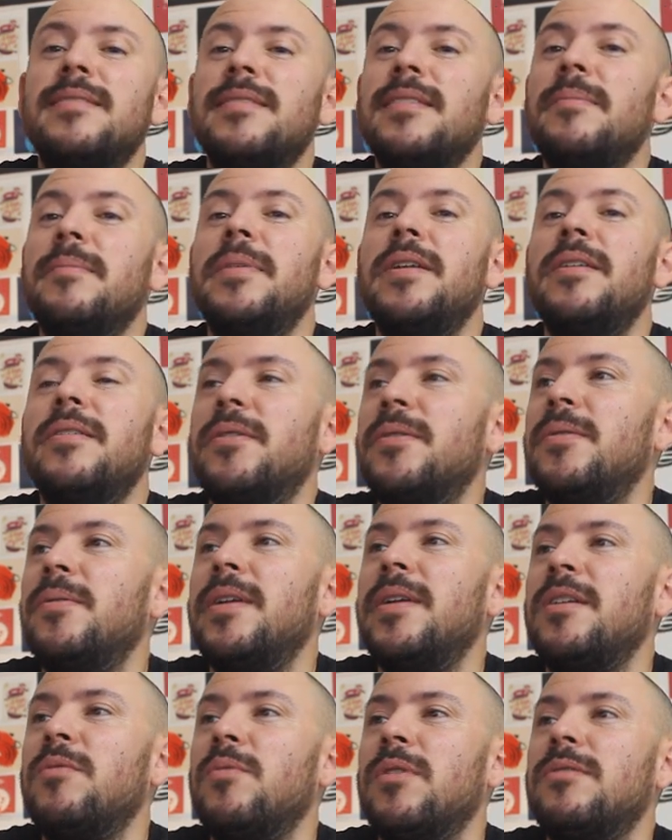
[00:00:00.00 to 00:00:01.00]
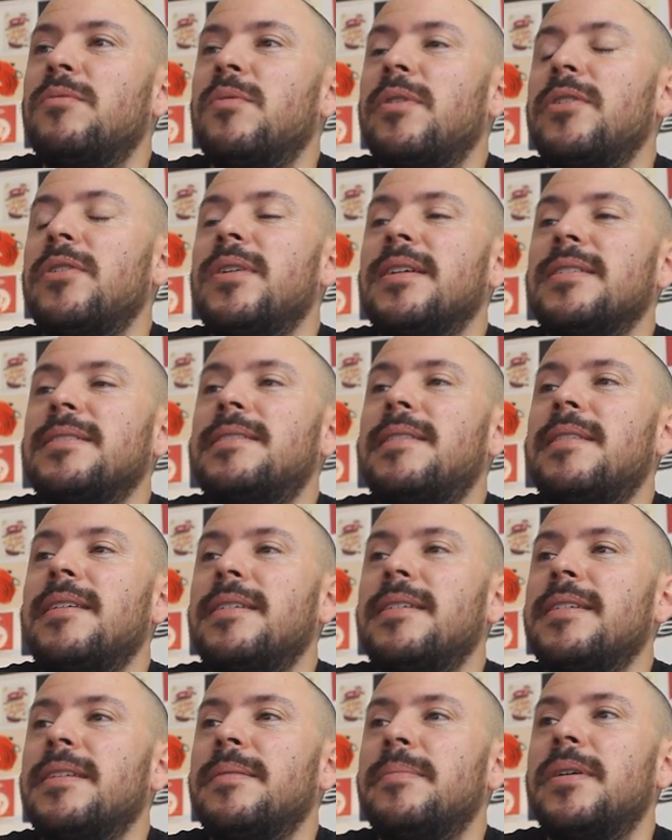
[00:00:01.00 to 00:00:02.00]
Let me know like what what are you guys
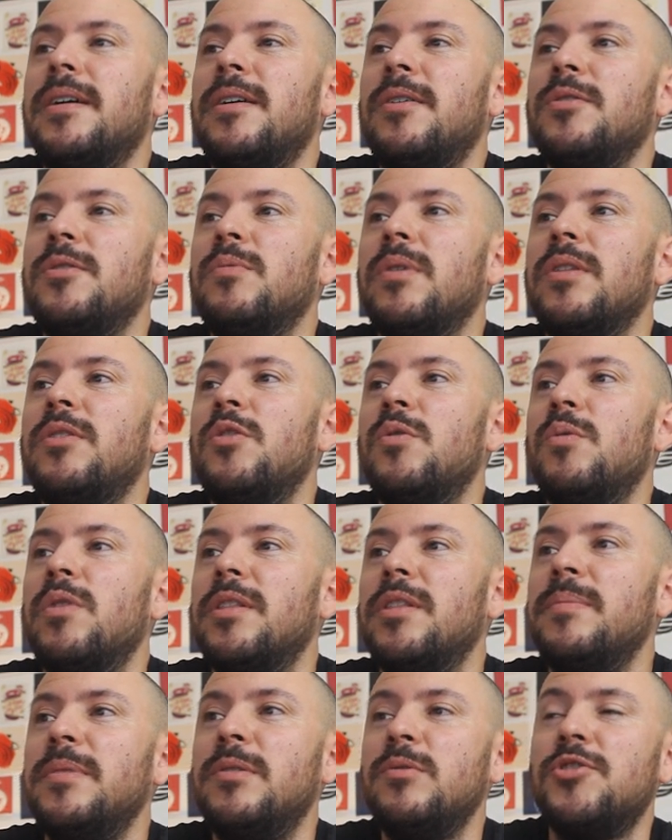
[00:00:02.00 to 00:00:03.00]
thinking about. What do you want me to